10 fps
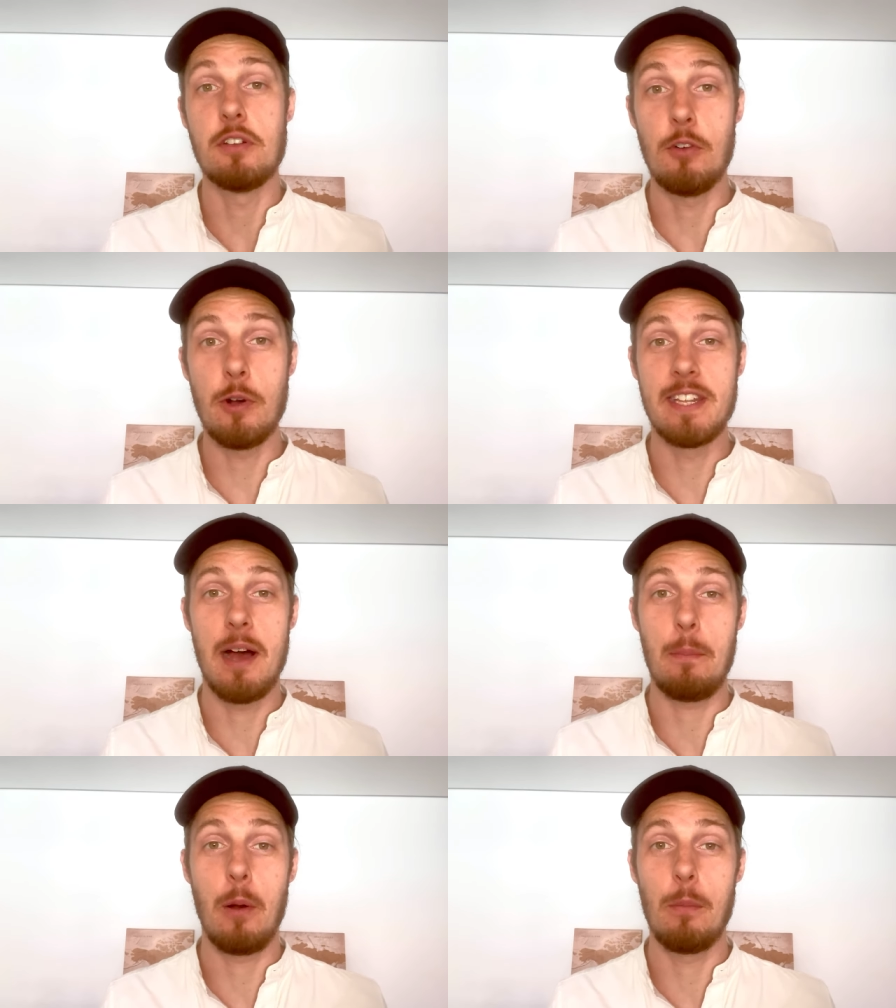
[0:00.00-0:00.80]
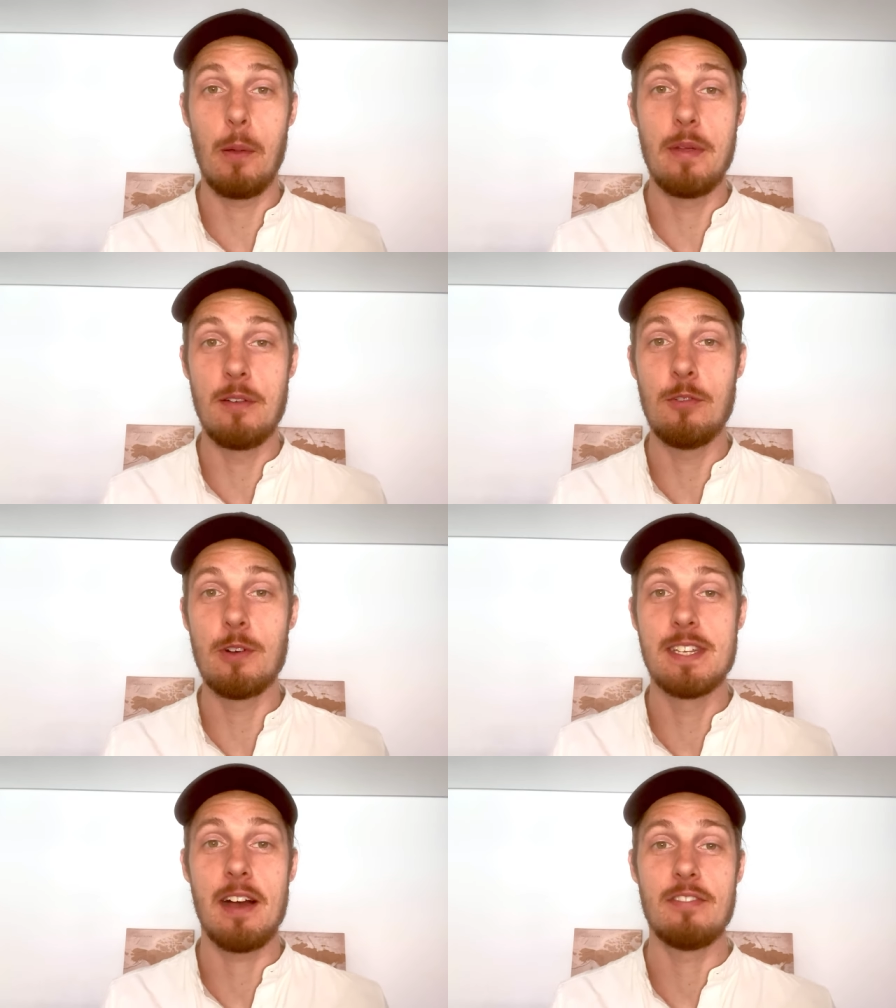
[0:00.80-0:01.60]
avoid that problem and
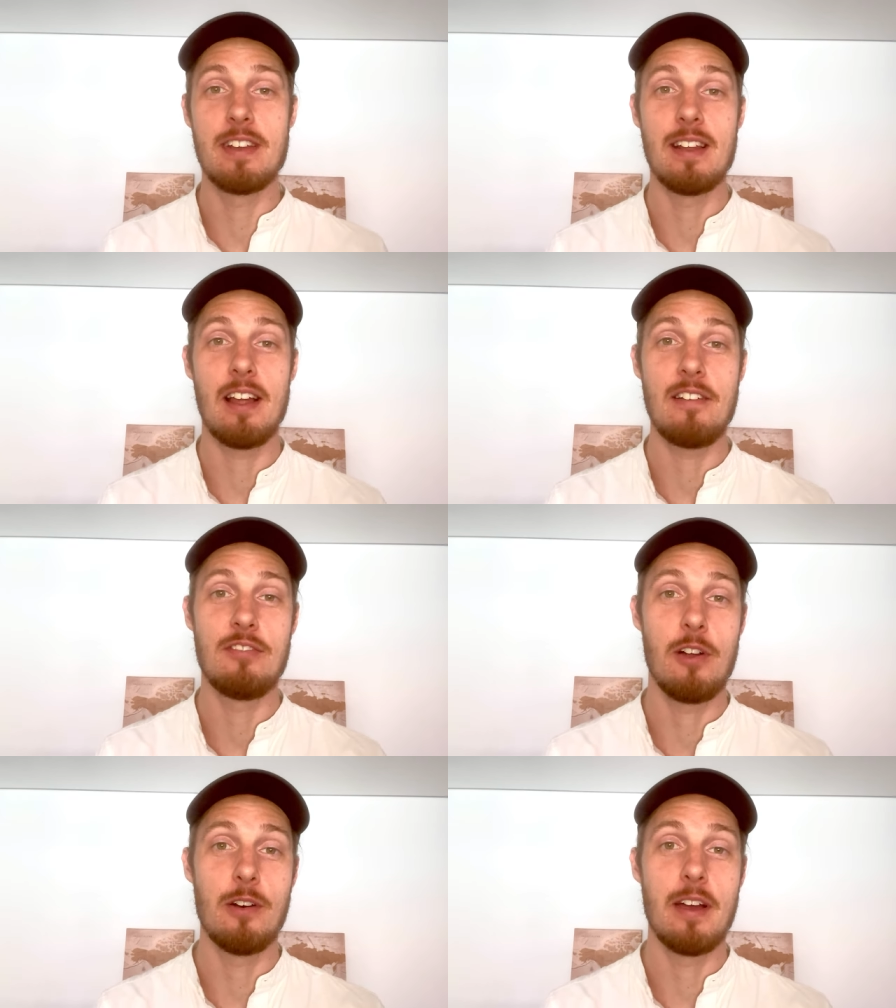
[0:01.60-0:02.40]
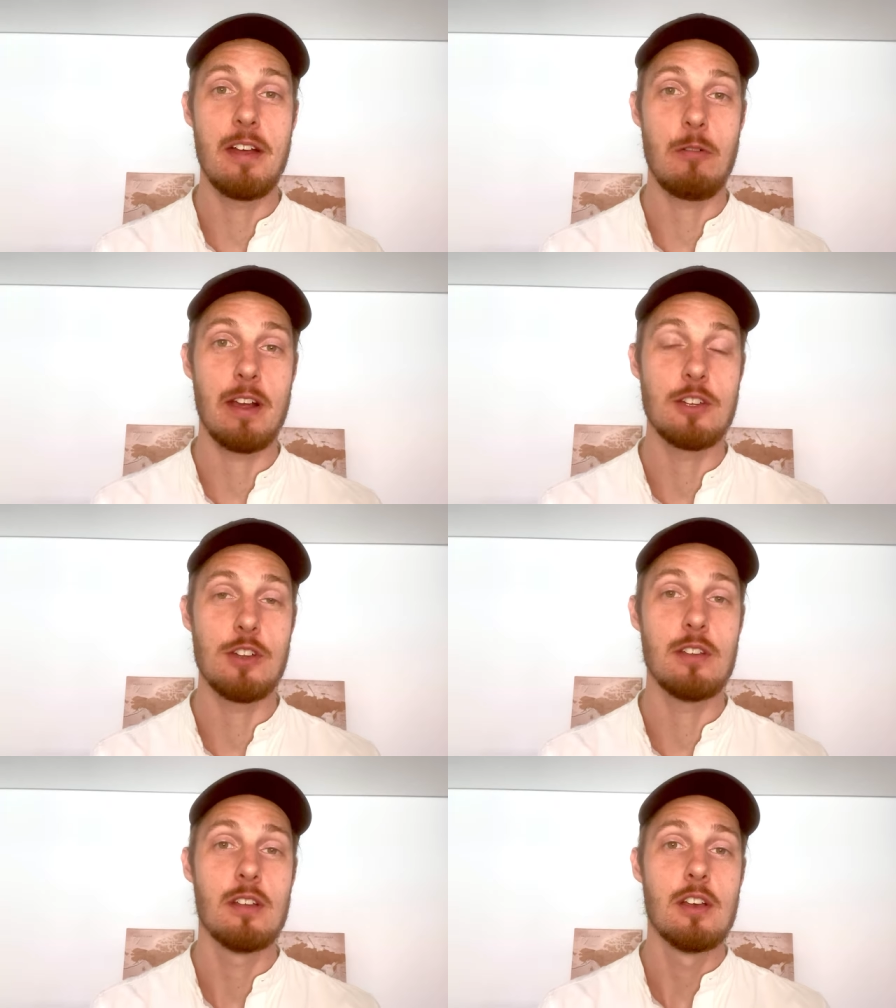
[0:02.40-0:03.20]
avoid having a lifelong
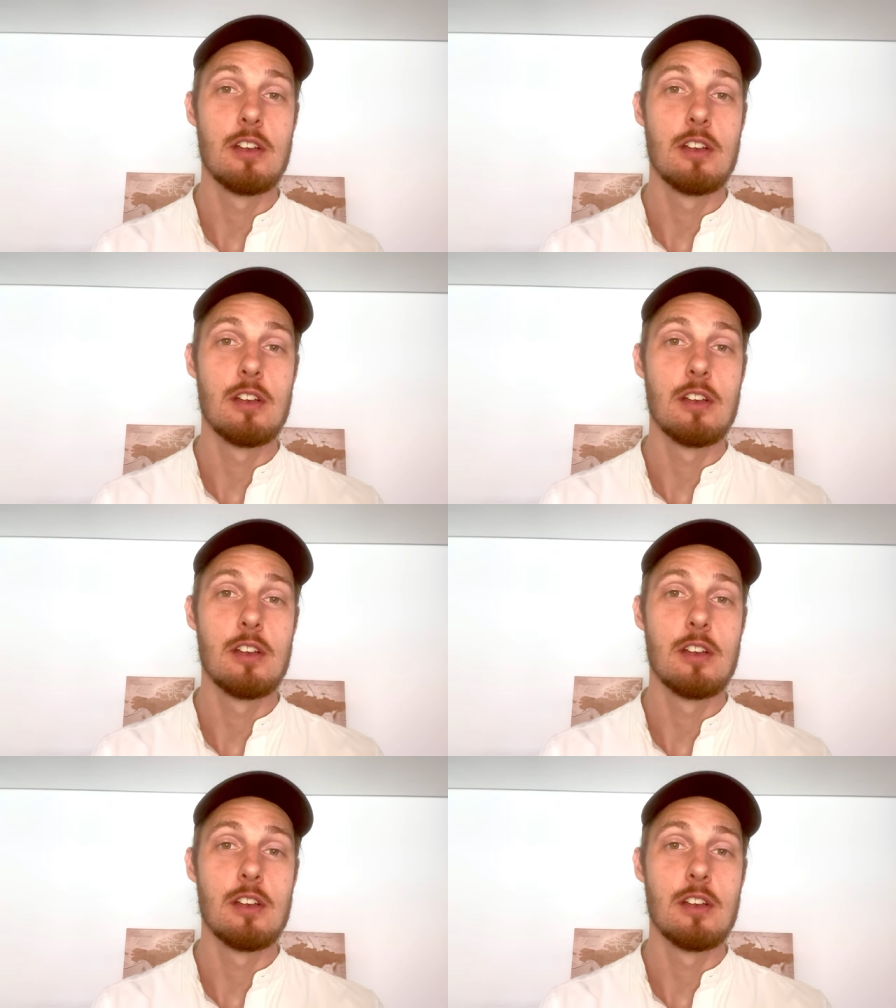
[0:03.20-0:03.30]
erection.